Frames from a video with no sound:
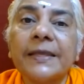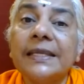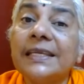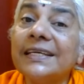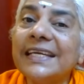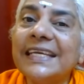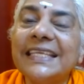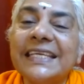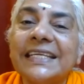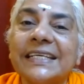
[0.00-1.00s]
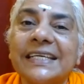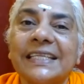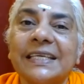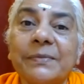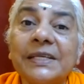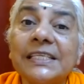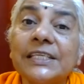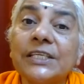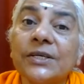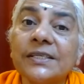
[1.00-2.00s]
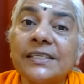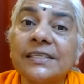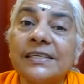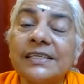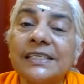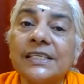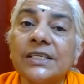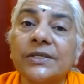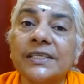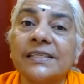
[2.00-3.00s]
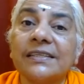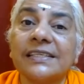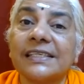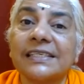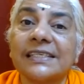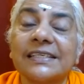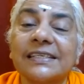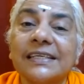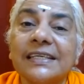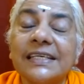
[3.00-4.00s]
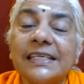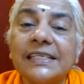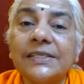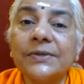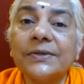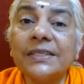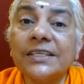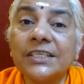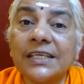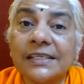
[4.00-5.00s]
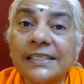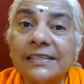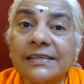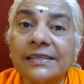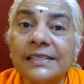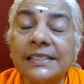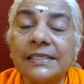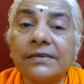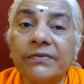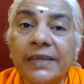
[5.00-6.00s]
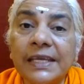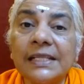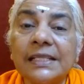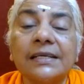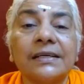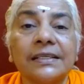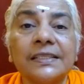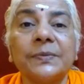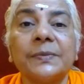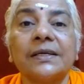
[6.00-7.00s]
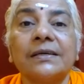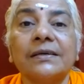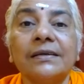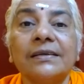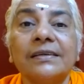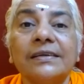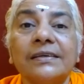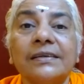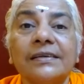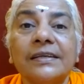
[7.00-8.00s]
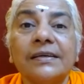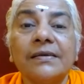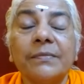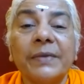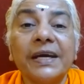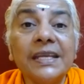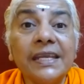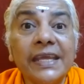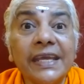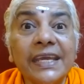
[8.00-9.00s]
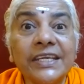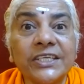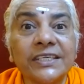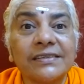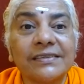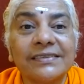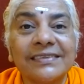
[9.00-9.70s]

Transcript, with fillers: Na iti na iti means not this, not this. So the Shastras reveal the Atma by negation.